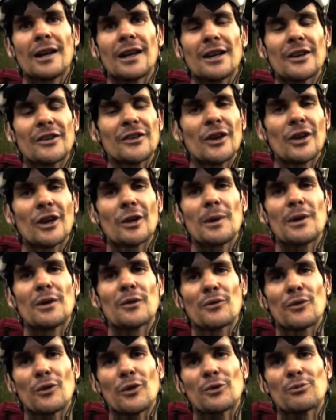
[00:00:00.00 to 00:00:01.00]
And it's not going to be the
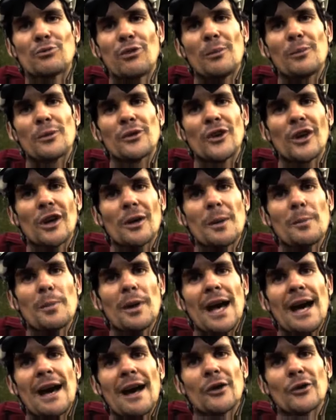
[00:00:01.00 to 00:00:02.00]
fruits problem. It's not going to be
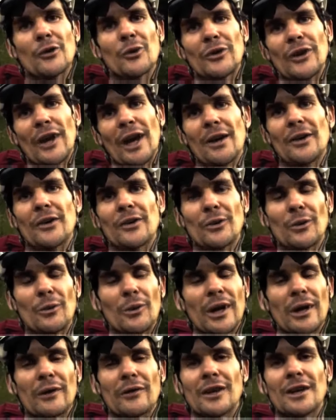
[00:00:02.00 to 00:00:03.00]
bananas or dates or
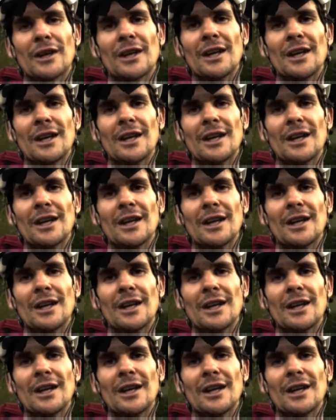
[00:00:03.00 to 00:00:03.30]
whatever.